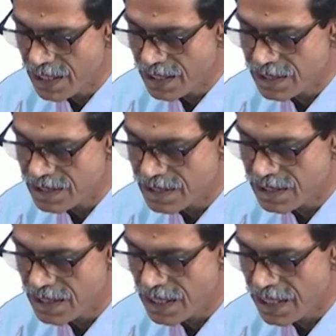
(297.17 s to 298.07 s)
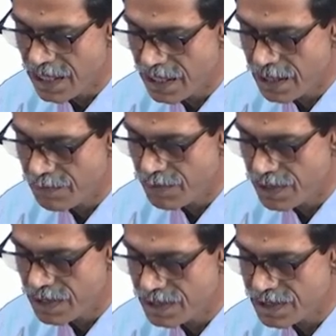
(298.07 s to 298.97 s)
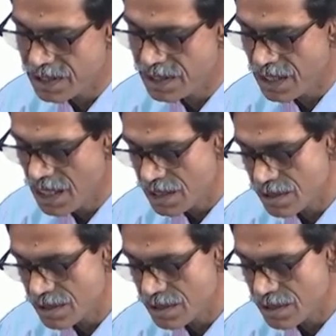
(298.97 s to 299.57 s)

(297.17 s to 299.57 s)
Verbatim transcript: it is written A, B, C.